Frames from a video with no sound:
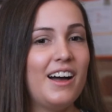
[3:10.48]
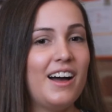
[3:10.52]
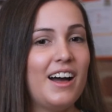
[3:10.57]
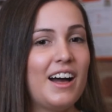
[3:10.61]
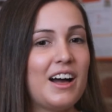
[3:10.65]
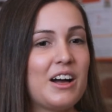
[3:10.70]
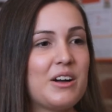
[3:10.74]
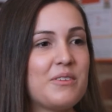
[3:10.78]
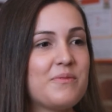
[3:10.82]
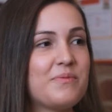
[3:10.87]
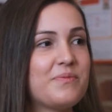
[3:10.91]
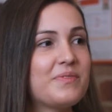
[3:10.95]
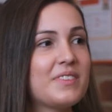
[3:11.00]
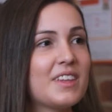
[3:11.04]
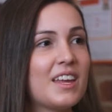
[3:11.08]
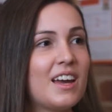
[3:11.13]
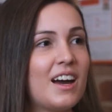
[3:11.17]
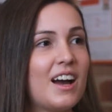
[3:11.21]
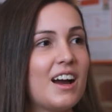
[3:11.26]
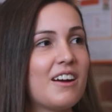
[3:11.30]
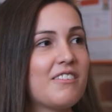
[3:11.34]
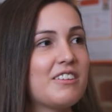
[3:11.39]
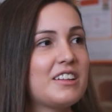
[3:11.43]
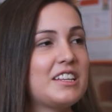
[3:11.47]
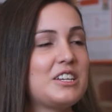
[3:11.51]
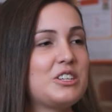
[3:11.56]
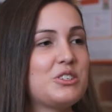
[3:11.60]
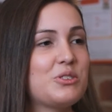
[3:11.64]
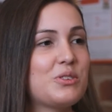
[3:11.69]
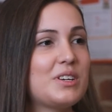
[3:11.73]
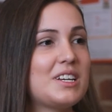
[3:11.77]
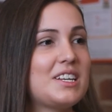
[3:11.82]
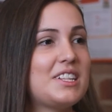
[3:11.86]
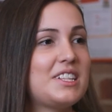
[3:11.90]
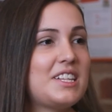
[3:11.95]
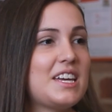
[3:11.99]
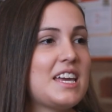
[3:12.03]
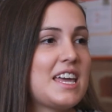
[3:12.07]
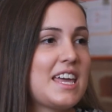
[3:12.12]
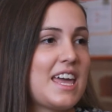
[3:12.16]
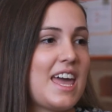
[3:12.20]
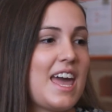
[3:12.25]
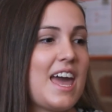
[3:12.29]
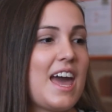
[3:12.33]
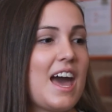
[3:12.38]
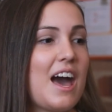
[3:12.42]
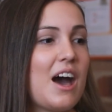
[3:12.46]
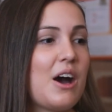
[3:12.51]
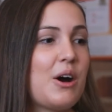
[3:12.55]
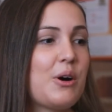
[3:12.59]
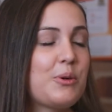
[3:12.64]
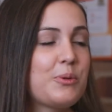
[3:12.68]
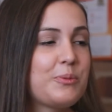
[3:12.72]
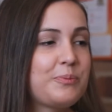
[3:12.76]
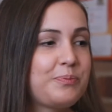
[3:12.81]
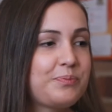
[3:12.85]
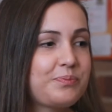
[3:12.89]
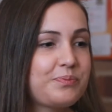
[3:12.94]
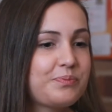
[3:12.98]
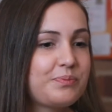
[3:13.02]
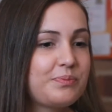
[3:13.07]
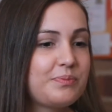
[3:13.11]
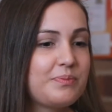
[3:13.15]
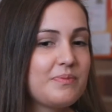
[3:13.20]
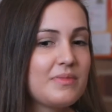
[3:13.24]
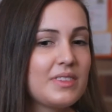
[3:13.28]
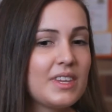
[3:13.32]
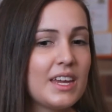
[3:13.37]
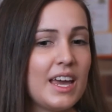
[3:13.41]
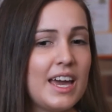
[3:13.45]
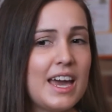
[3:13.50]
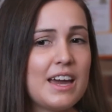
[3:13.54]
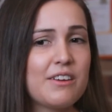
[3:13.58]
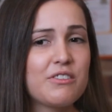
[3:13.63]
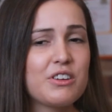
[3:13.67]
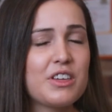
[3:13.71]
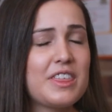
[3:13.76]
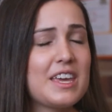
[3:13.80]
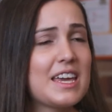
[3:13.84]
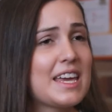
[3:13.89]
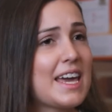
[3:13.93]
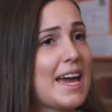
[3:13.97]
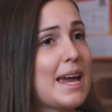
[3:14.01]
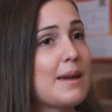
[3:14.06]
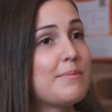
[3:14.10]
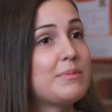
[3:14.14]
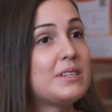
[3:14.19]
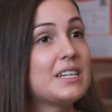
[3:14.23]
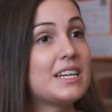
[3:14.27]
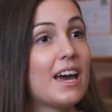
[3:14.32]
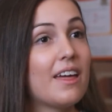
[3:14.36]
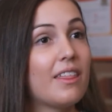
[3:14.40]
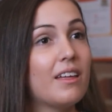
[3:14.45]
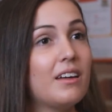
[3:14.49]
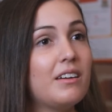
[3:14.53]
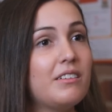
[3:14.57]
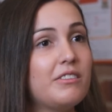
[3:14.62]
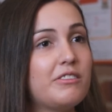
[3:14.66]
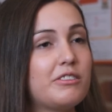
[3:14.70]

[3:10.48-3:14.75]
I really enjoyed seeing how everything came together.